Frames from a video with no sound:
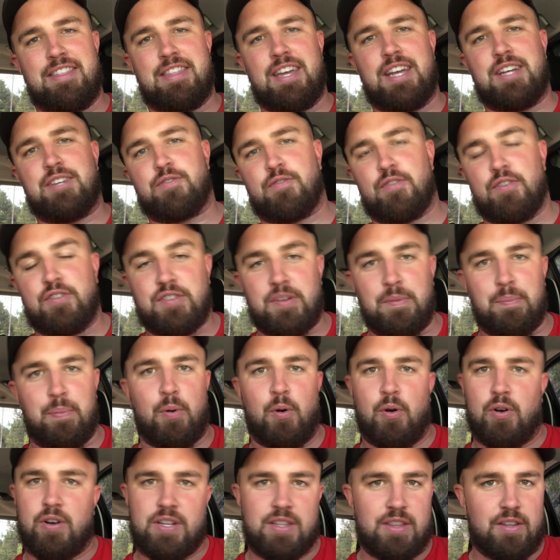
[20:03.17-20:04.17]
Thanks for
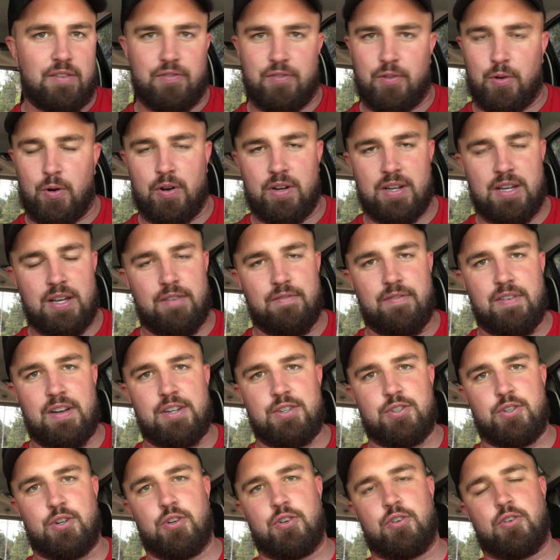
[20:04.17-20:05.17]
supporting the Florida
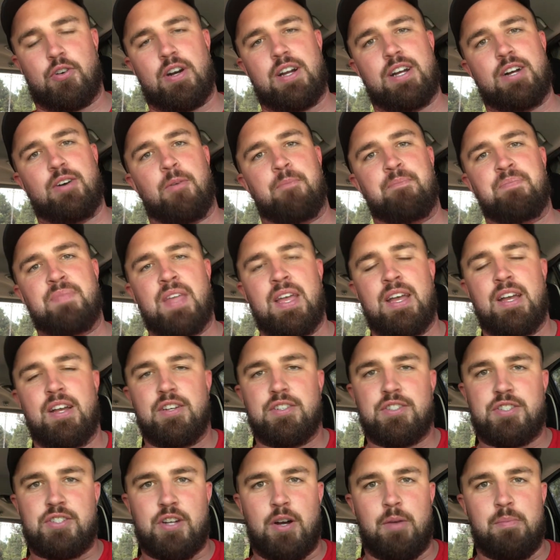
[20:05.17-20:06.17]
Adventure Trail.
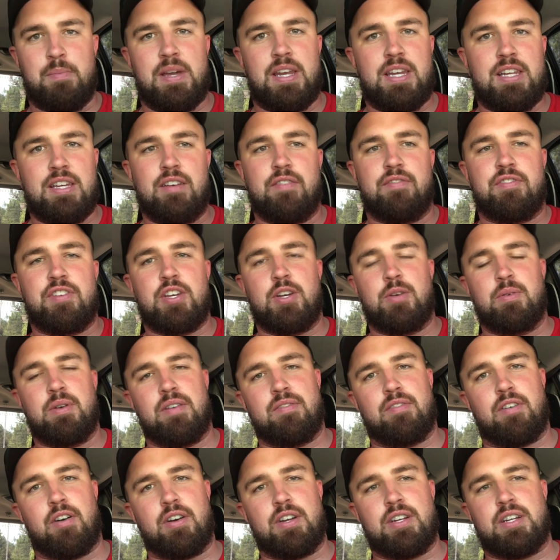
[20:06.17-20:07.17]
So many of you
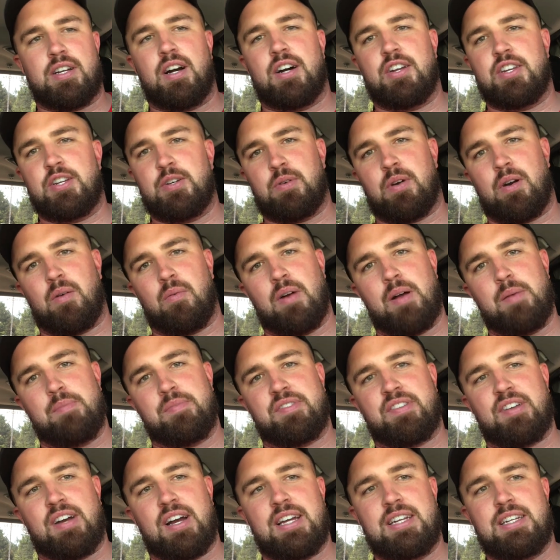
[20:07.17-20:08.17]
have already gone to our
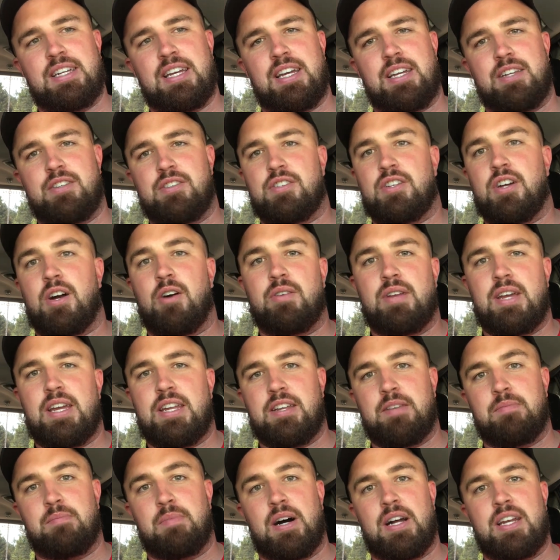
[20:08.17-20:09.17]
website and
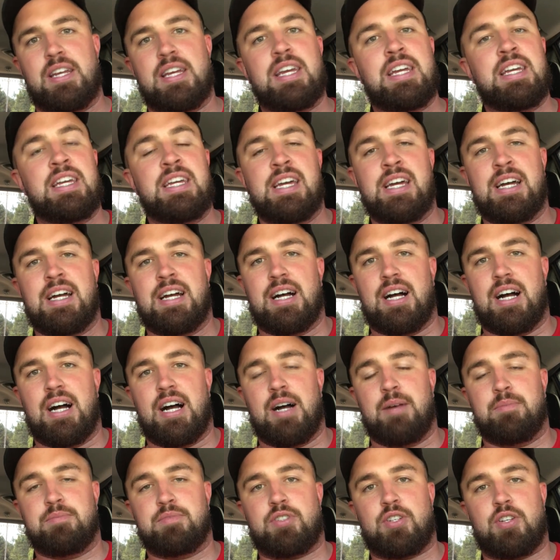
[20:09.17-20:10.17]
donated money
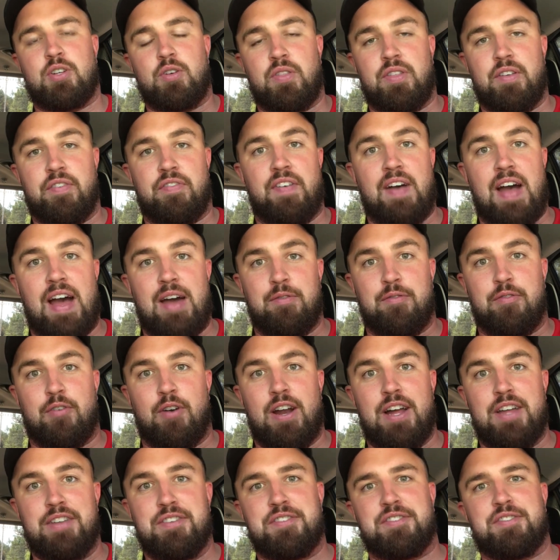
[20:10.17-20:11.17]
to the F.A.T
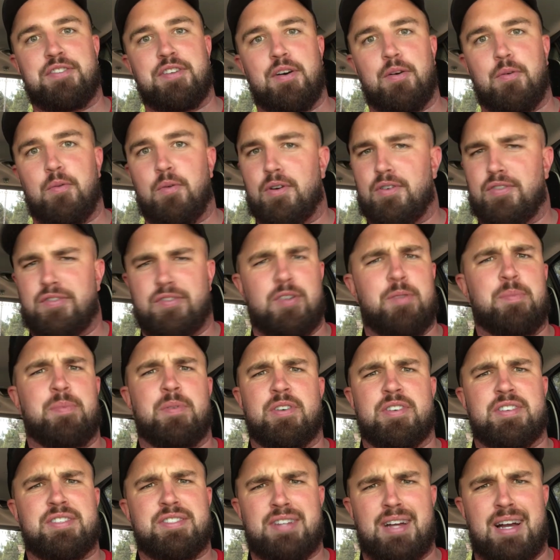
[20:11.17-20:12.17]
Friends. So we're
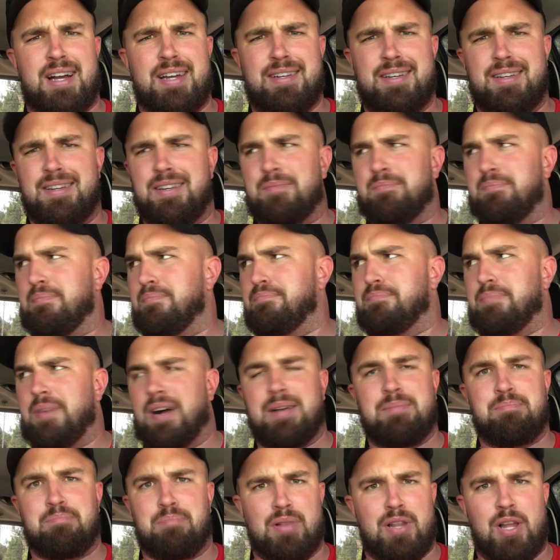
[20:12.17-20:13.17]
super excited, and
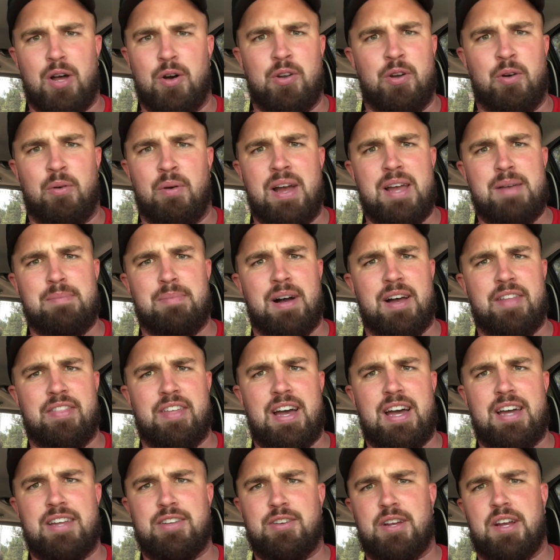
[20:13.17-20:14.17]
I'm blown away by that.